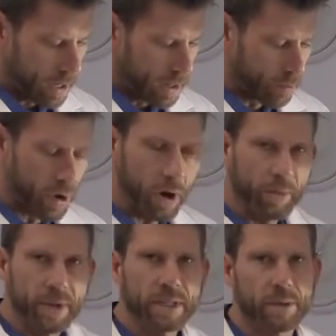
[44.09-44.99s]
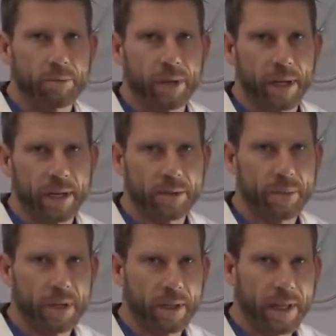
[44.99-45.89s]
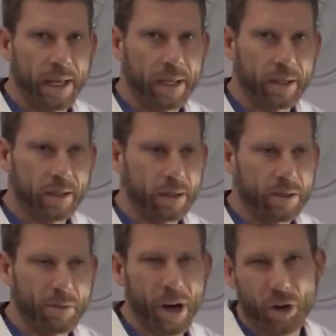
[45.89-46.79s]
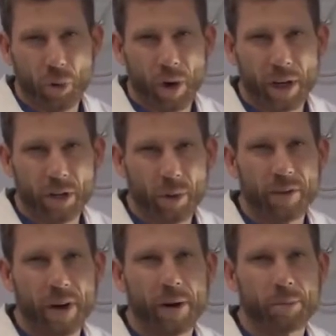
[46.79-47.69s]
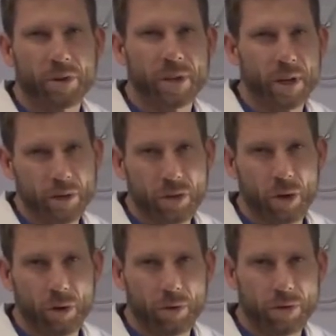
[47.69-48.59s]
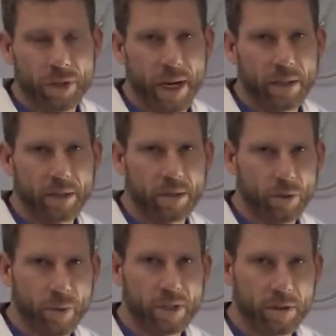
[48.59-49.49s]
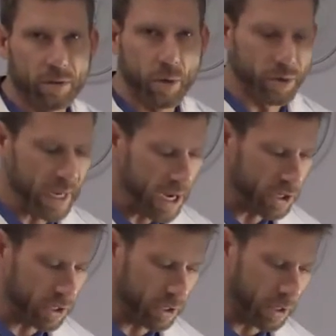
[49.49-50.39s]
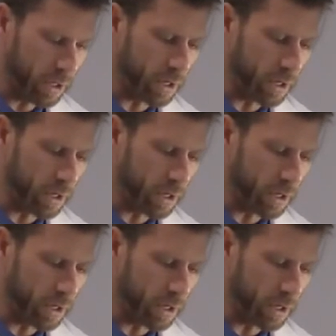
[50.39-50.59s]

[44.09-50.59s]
The problem with this implant has been that there's about a 20-25% or so chance or risk of rotation